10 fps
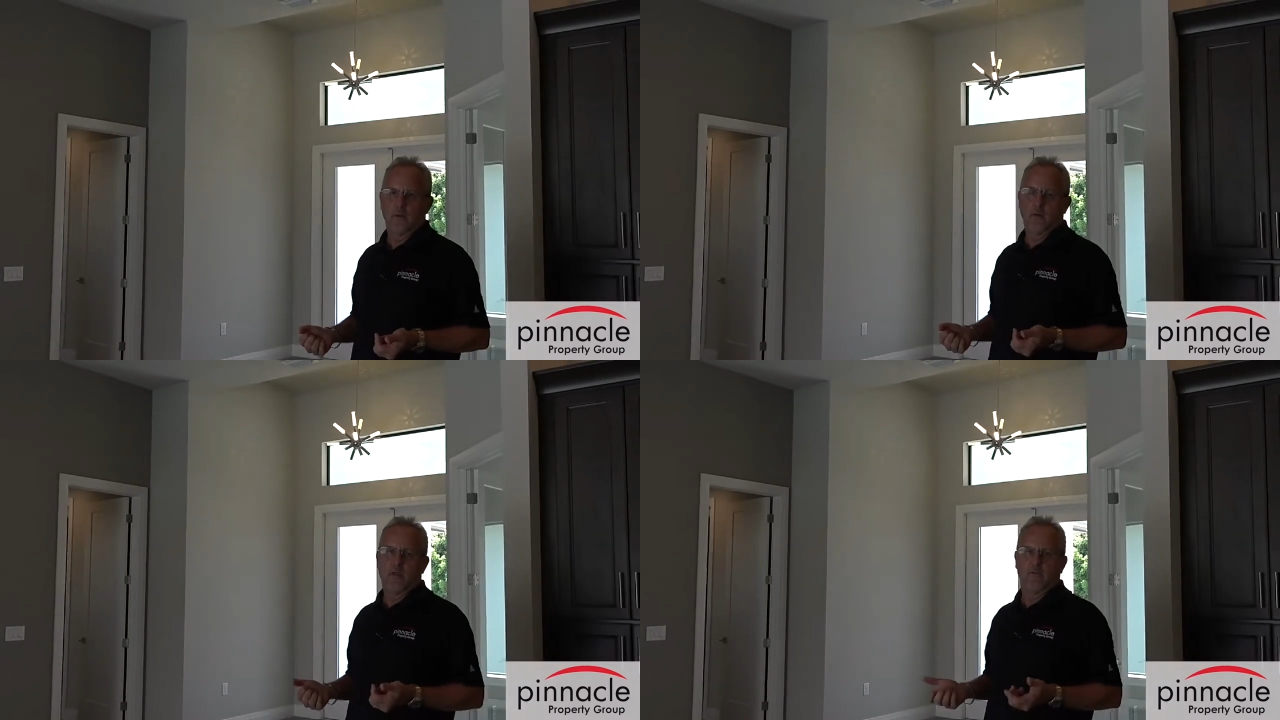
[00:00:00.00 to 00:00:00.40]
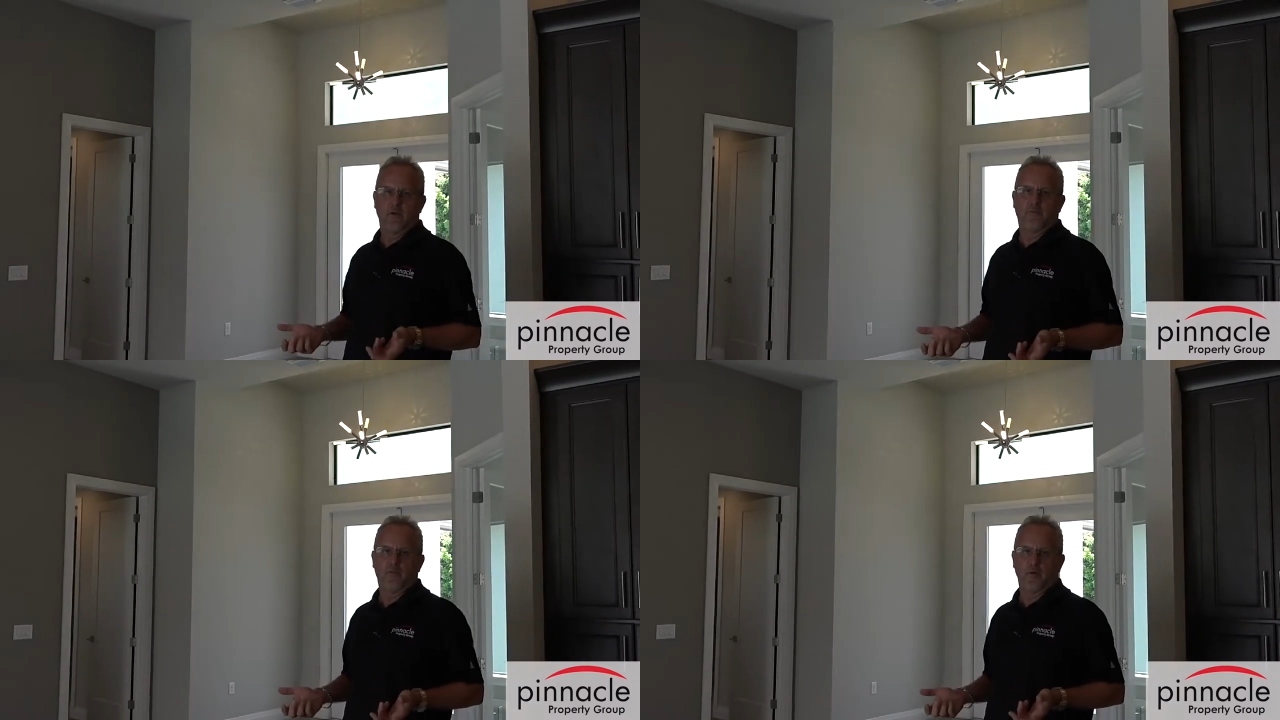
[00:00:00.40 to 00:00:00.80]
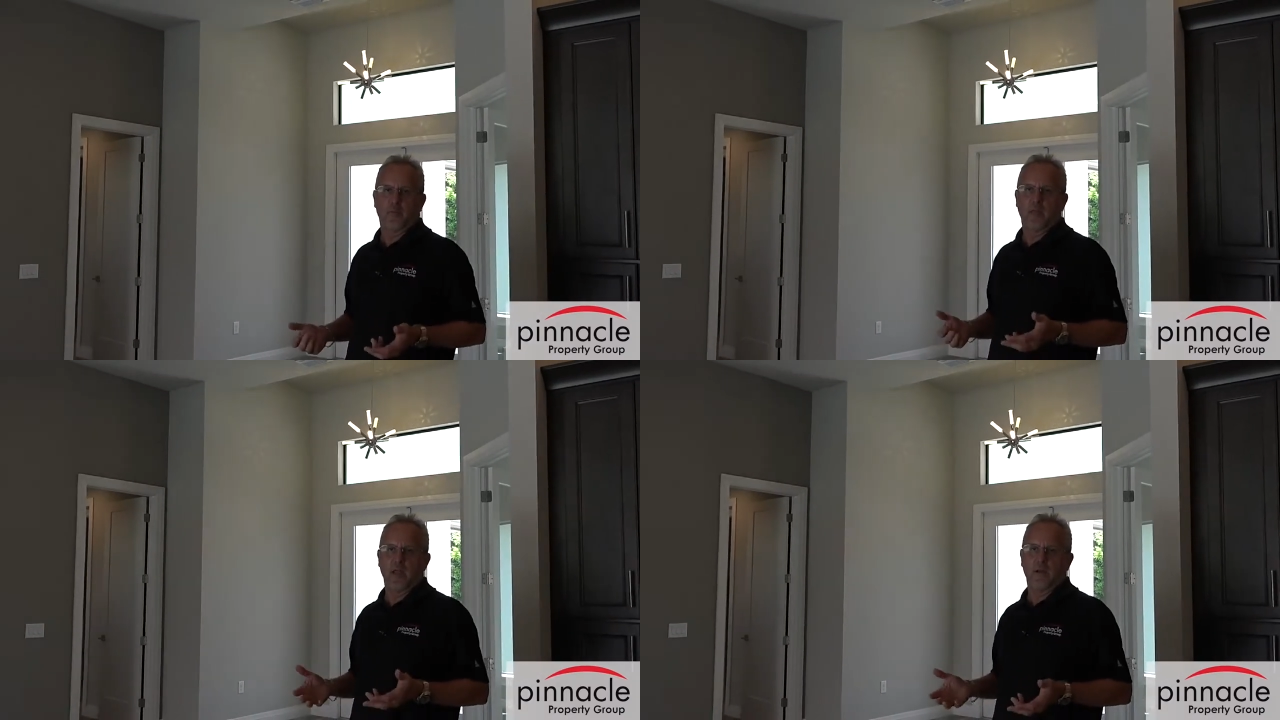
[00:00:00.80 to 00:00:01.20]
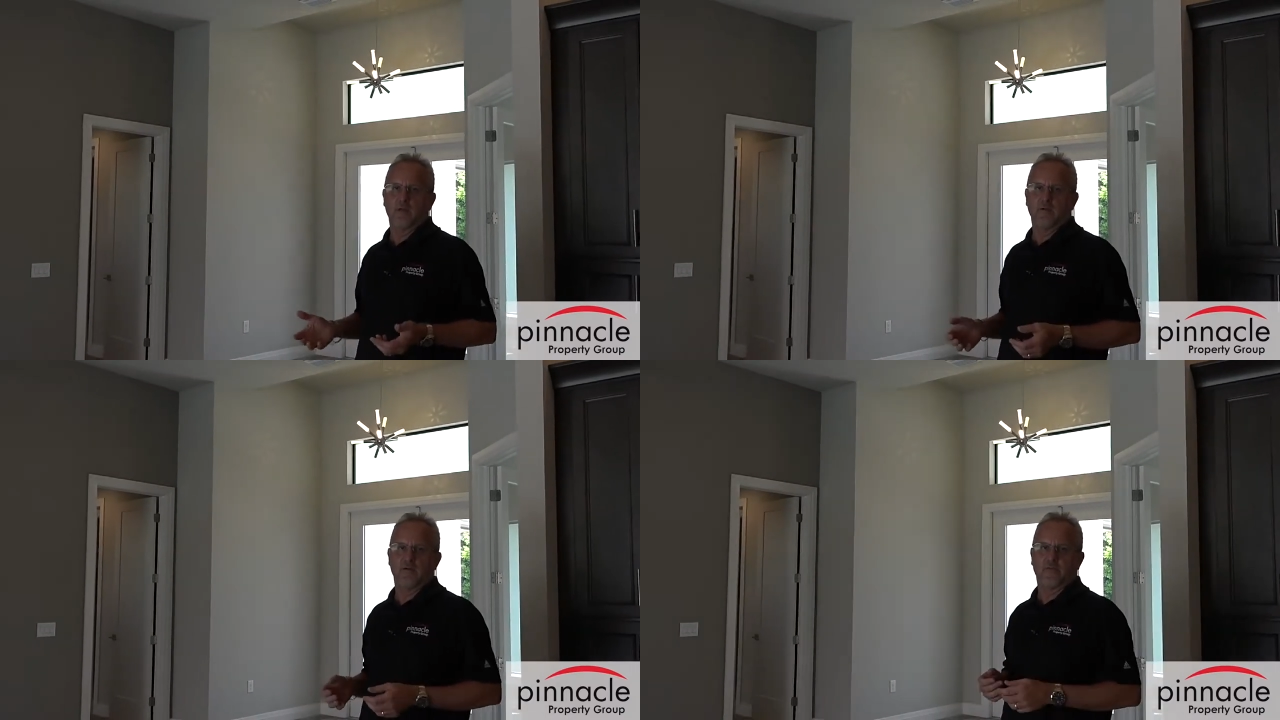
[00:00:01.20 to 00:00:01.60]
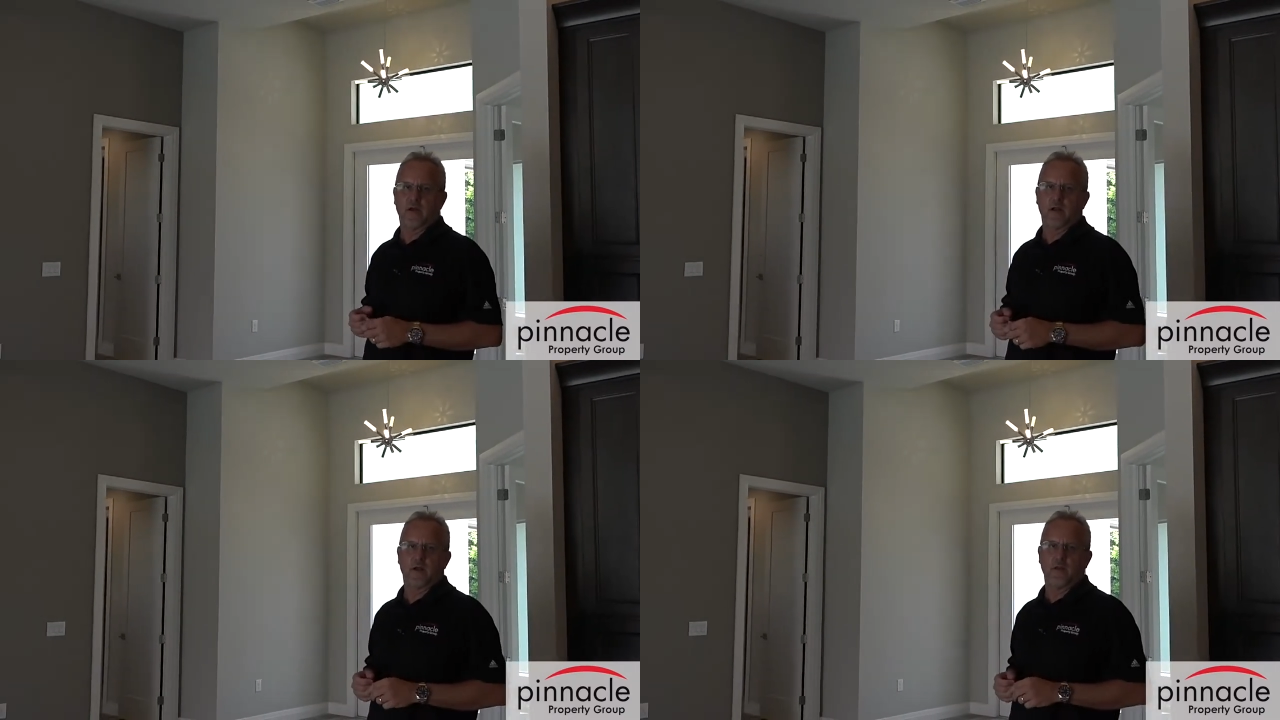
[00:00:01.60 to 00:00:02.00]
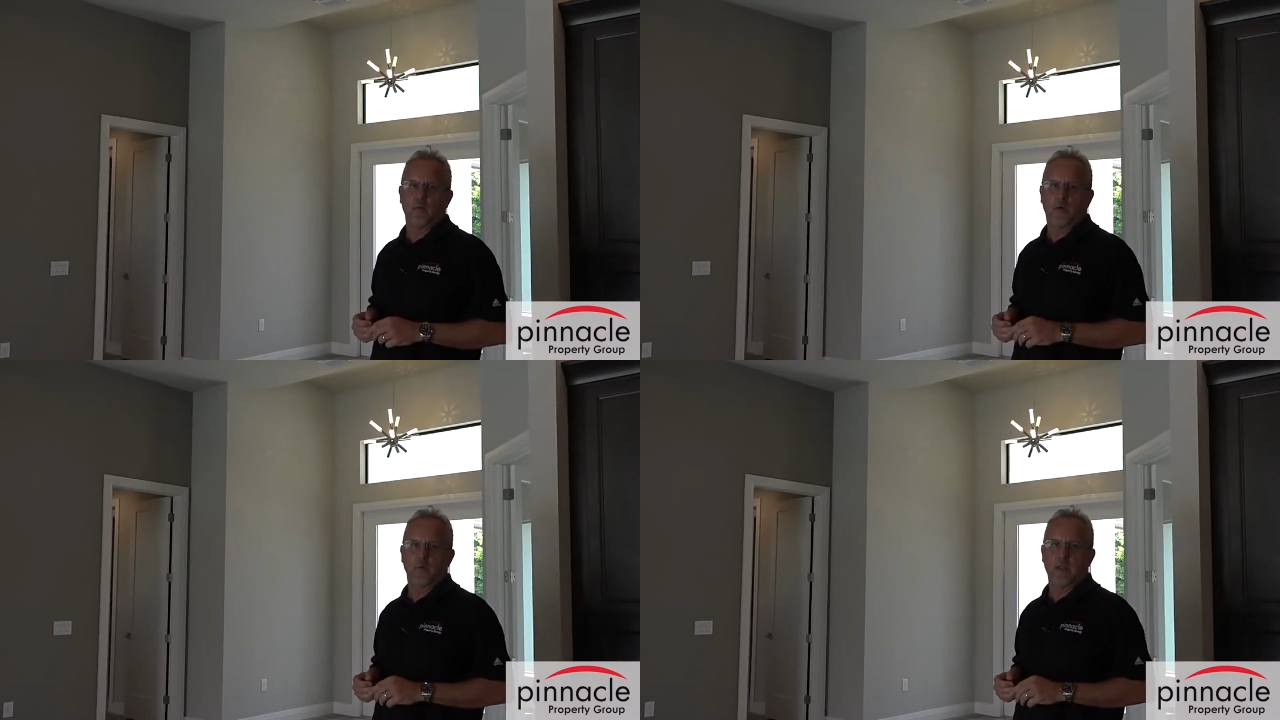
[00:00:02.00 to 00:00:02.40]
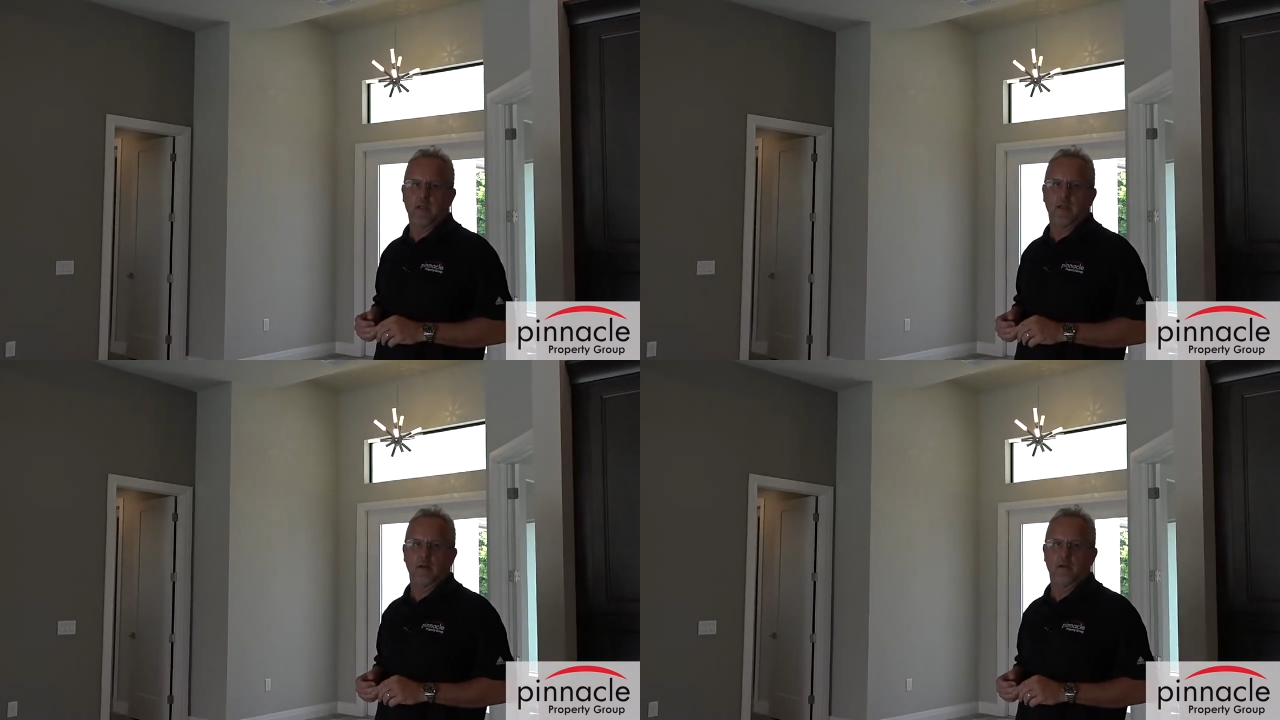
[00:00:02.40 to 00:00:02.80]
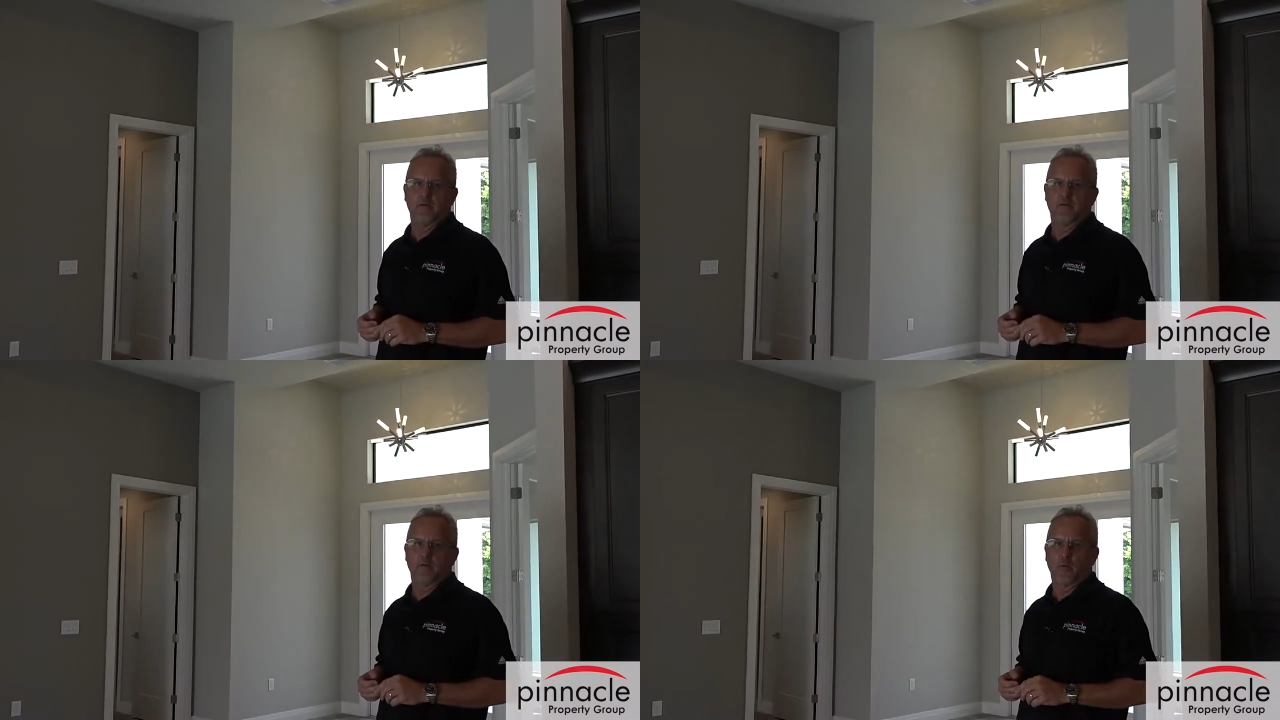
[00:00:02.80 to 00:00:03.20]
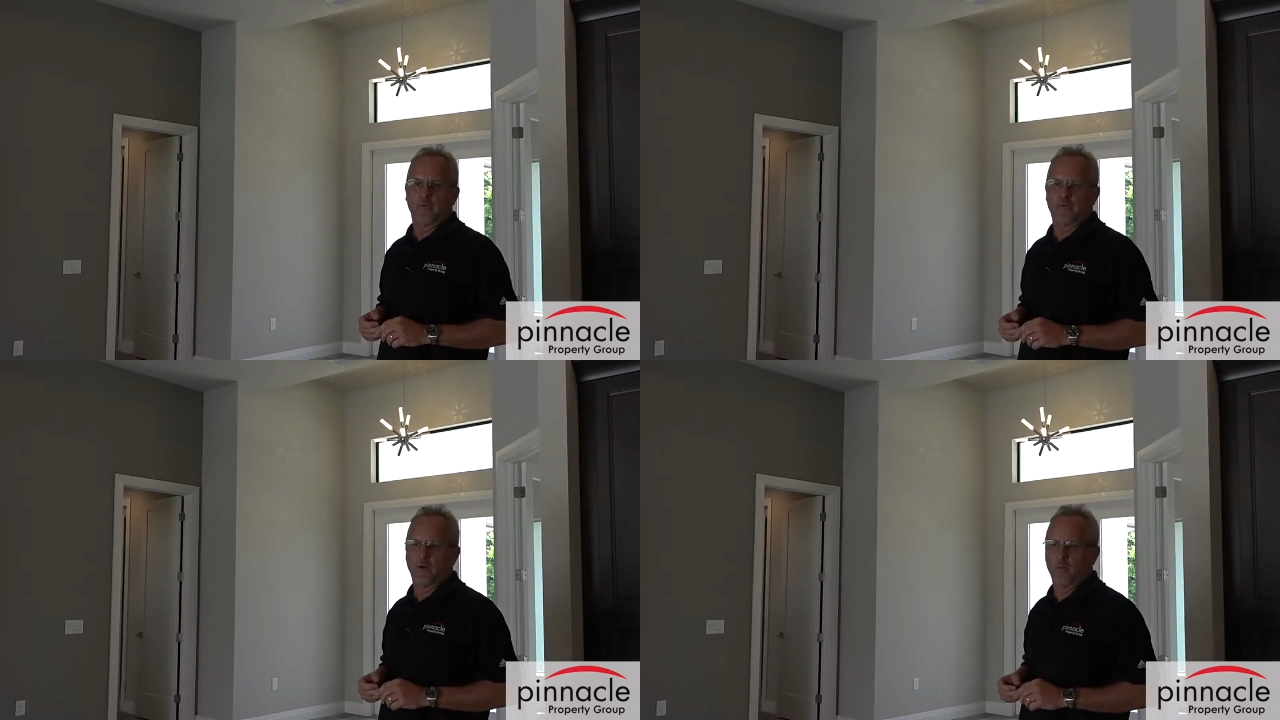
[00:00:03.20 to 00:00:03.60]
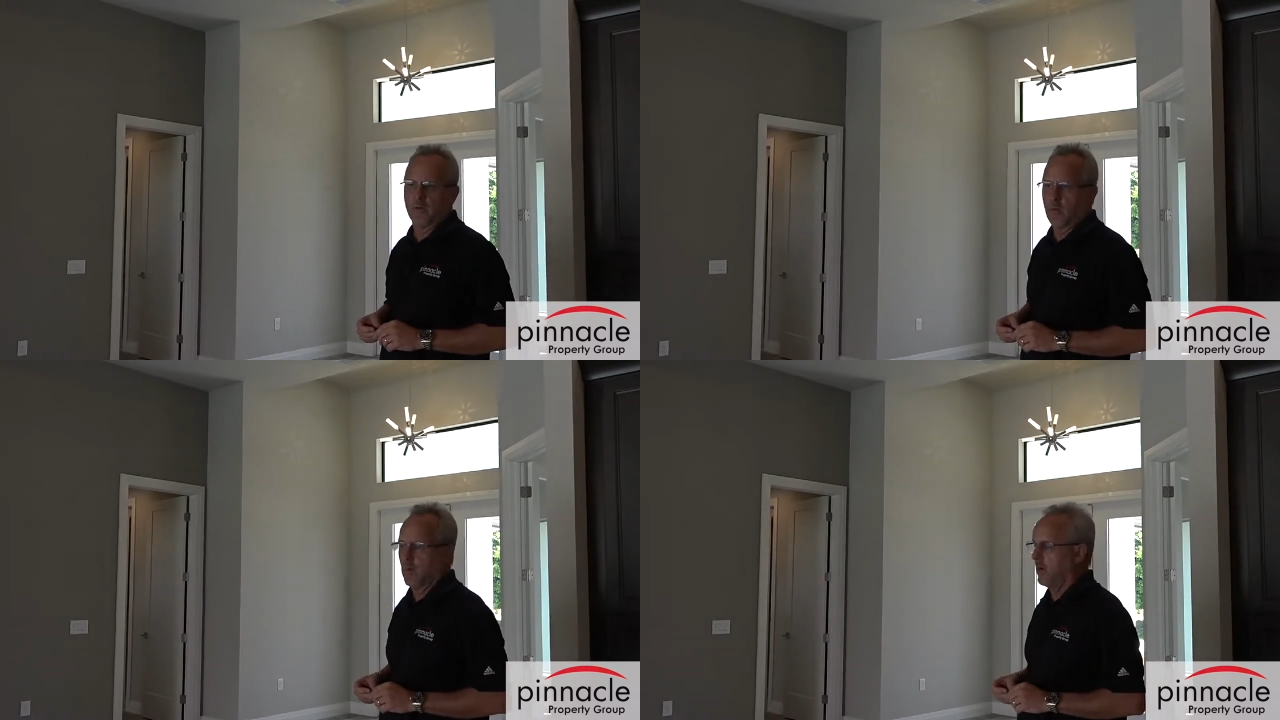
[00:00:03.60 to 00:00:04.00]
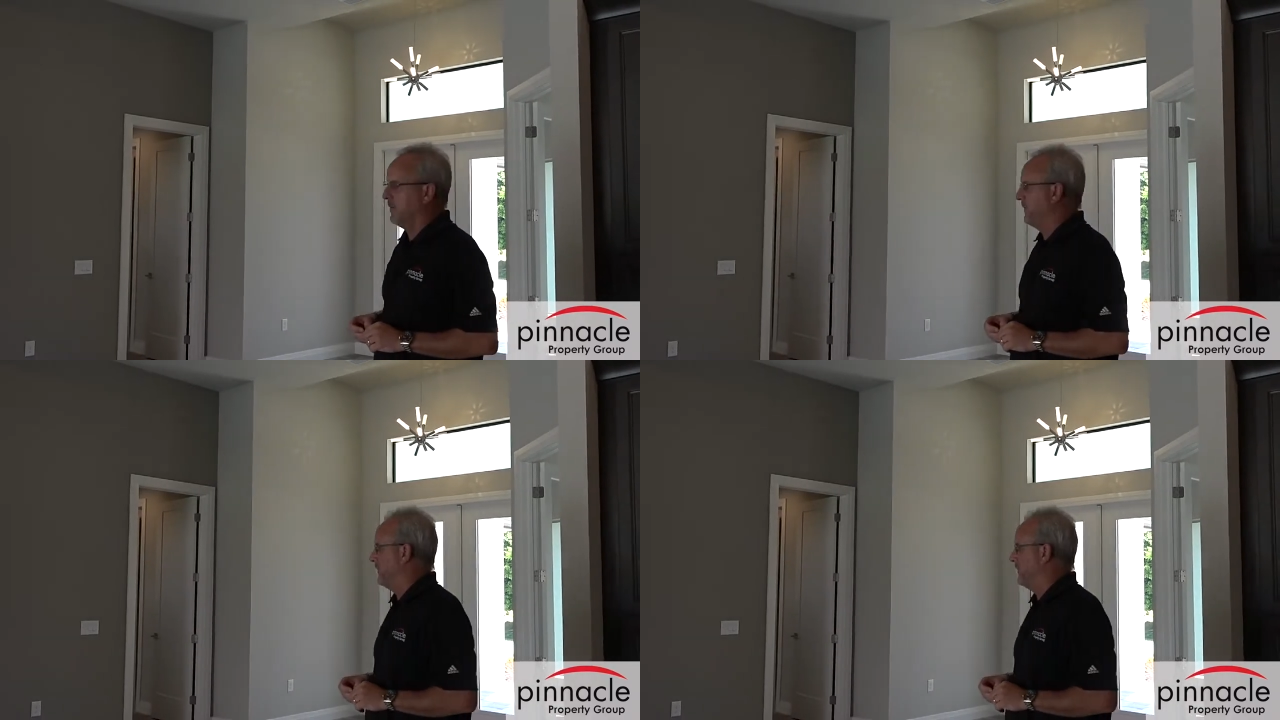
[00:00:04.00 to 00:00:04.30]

we give you a floor plan and you decide how you want to make it and it usually works out really well.